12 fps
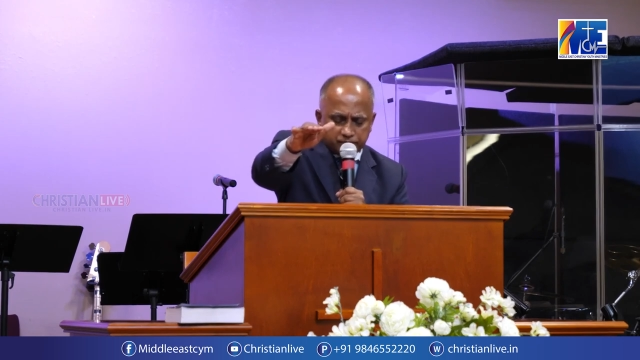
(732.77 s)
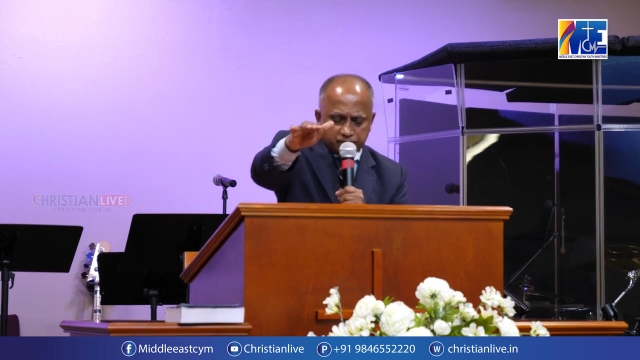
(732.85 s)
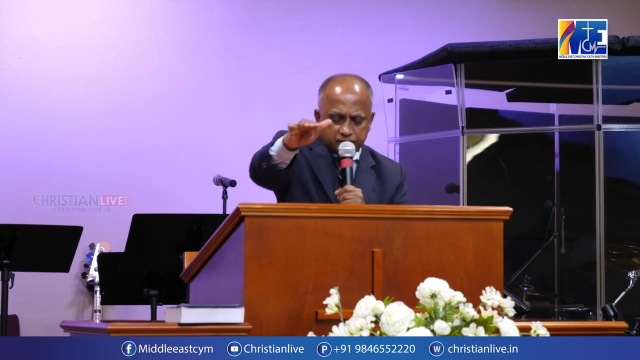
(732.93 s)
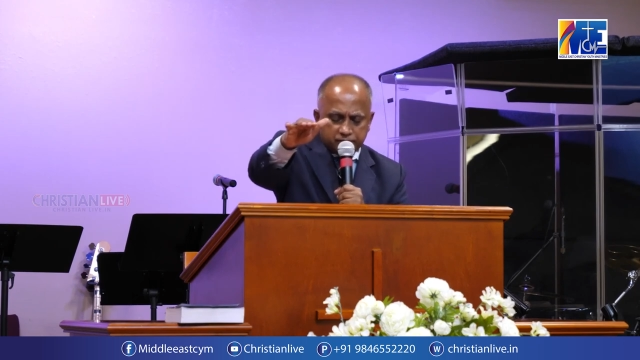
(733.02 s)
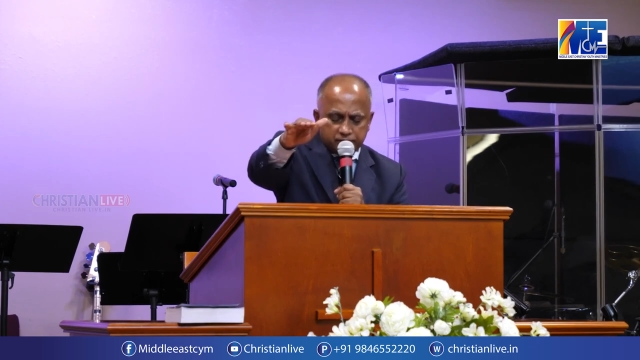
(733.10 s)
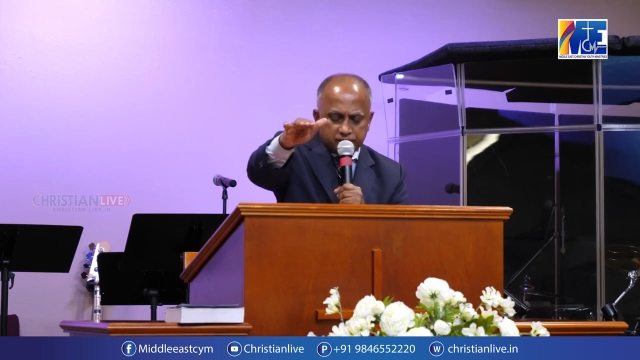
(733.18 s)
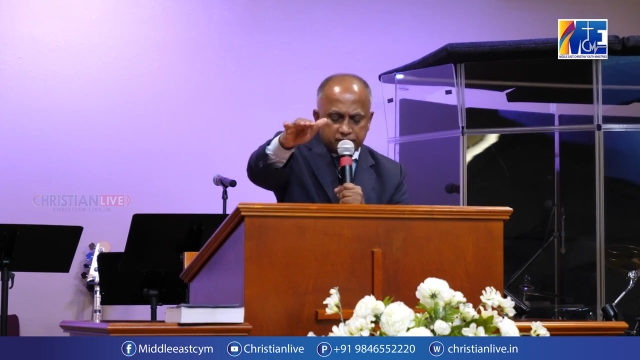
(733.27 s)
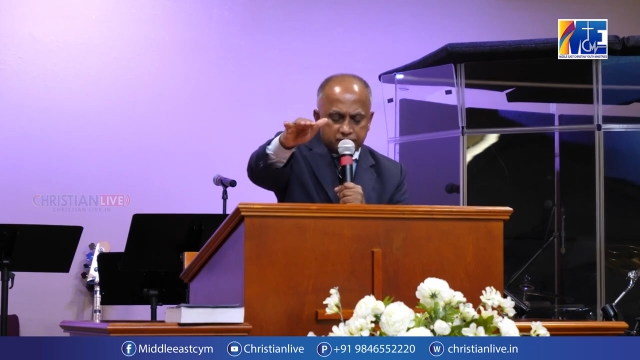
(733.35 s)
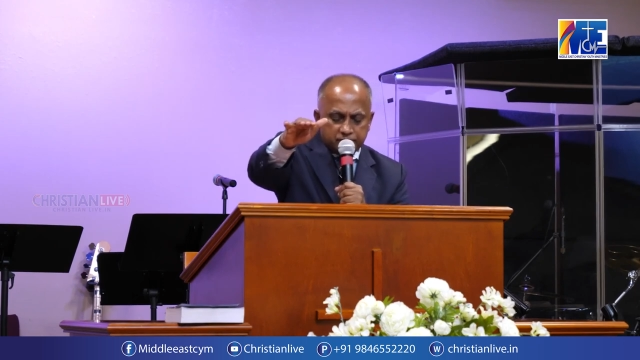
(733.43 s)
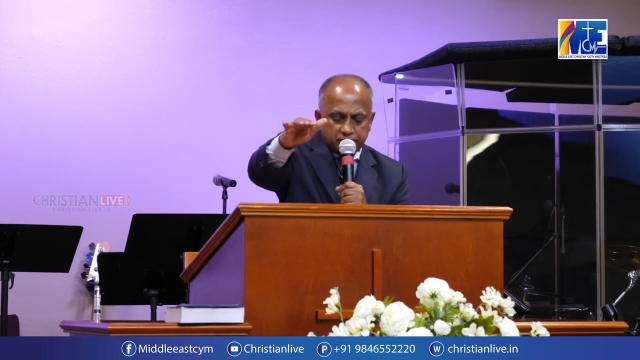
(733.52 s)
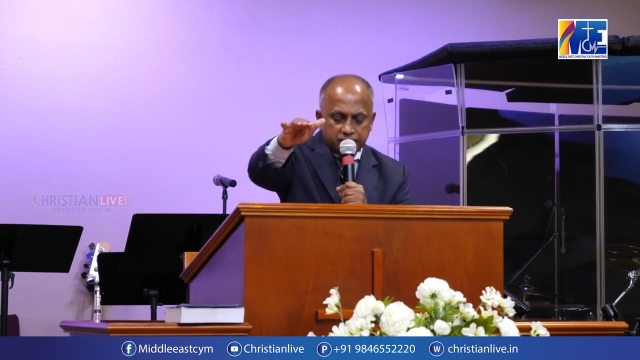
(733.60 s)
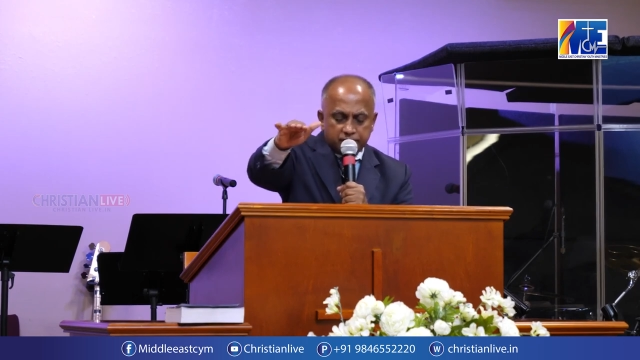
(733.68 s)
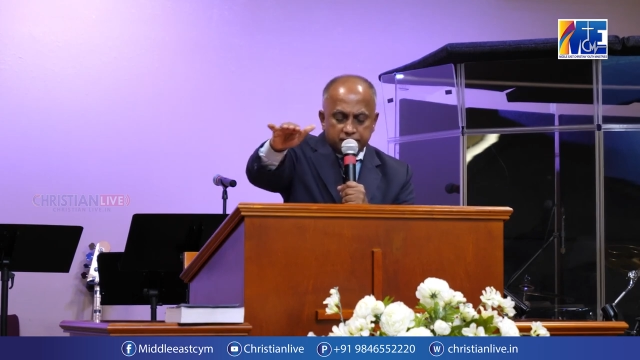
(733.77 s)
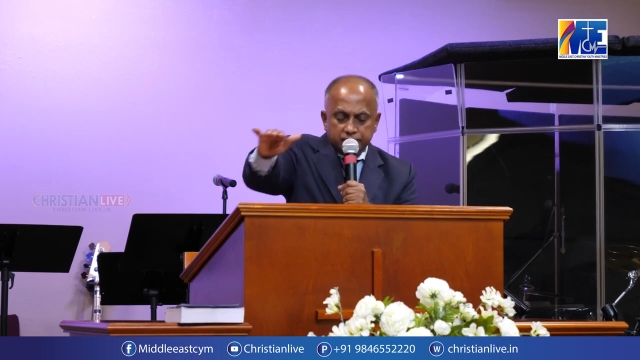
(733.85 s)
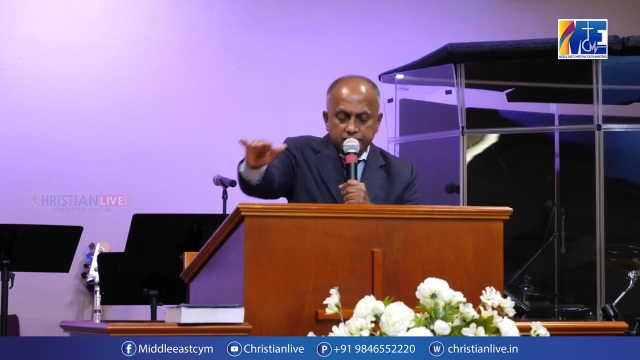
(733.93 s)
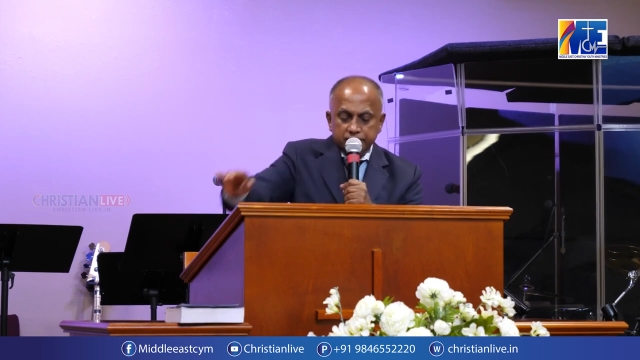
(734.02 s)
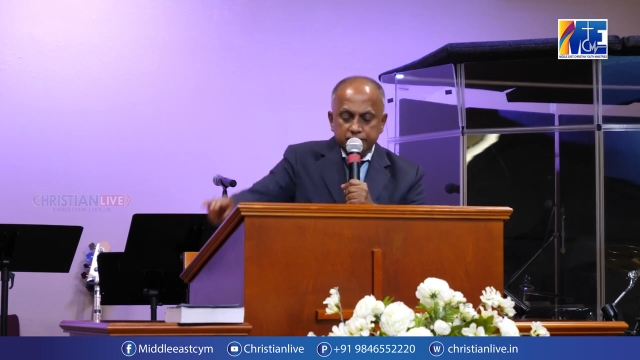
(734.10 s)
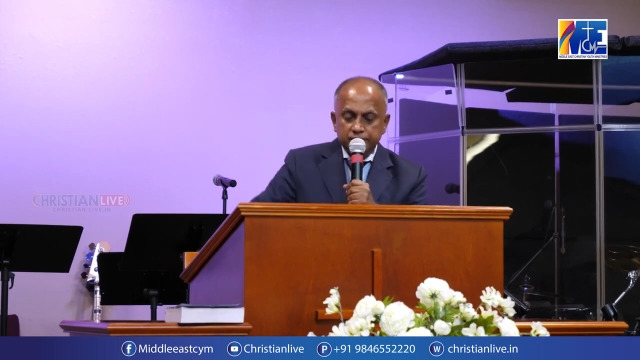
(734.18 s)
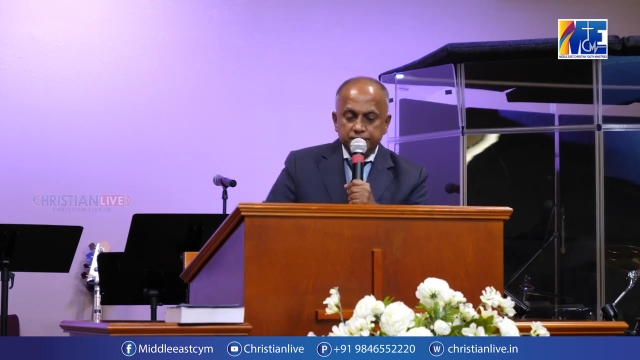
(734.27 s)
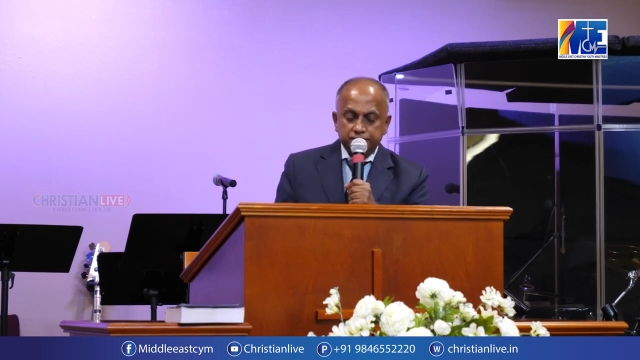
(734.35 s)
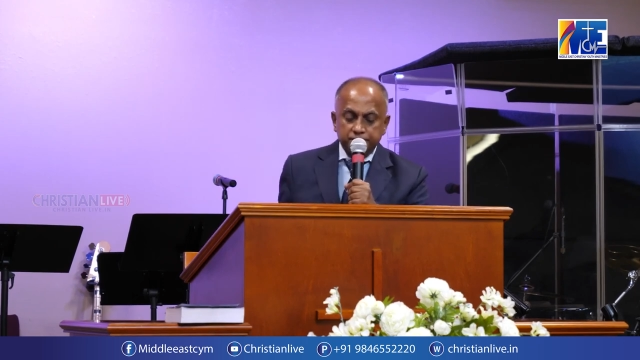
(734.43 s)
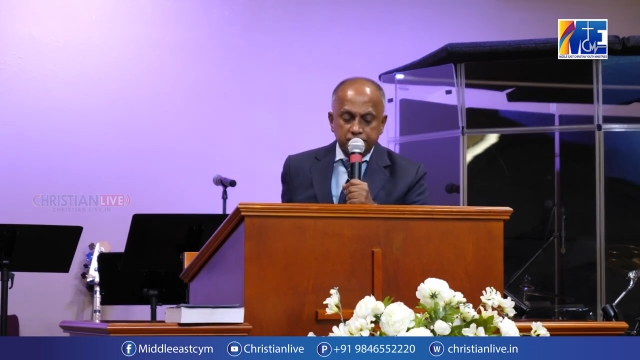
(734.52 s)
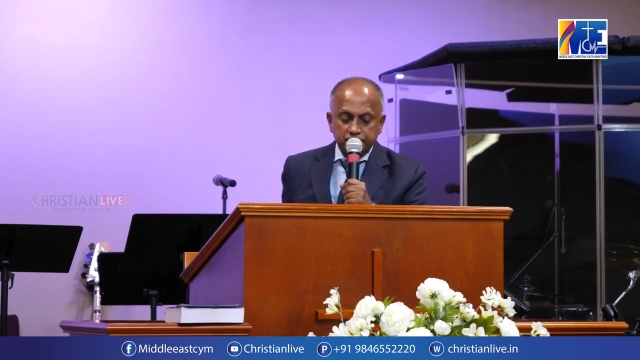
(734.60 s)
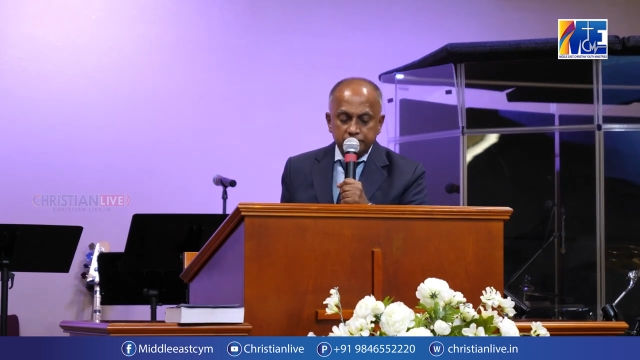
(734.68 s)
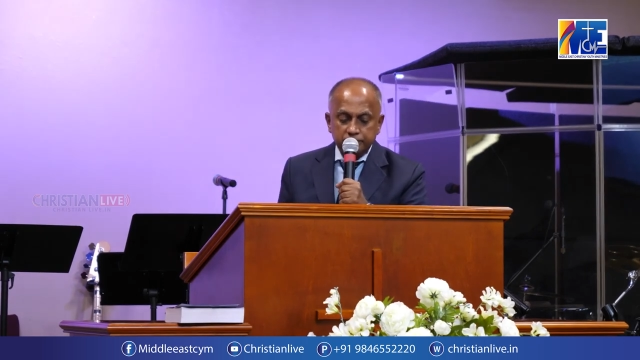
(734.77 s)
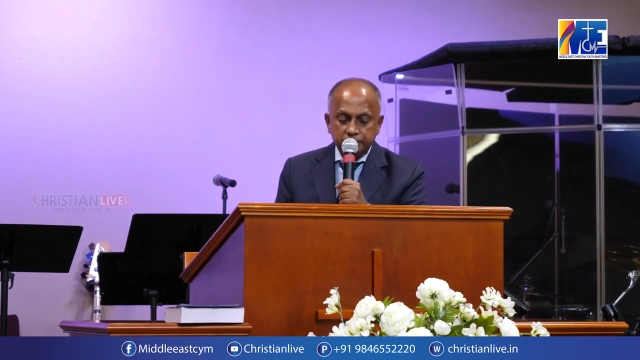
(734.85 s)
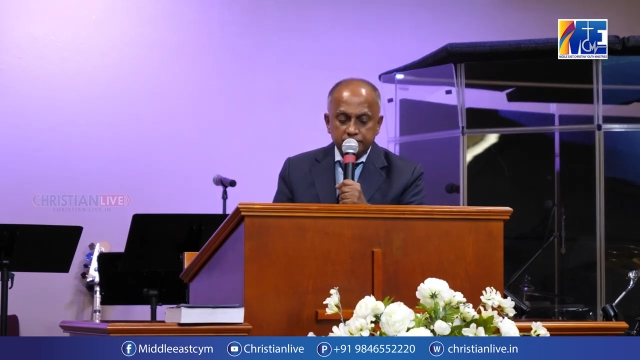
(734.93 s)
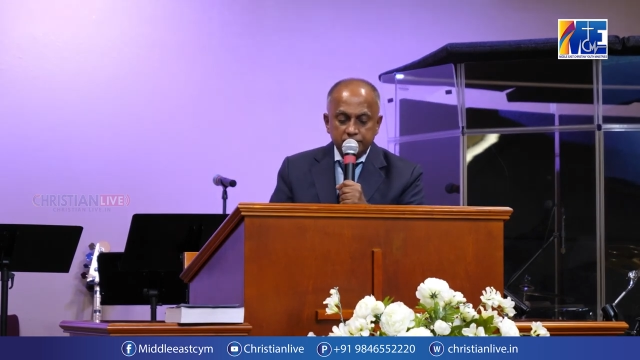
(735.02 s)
[no speech]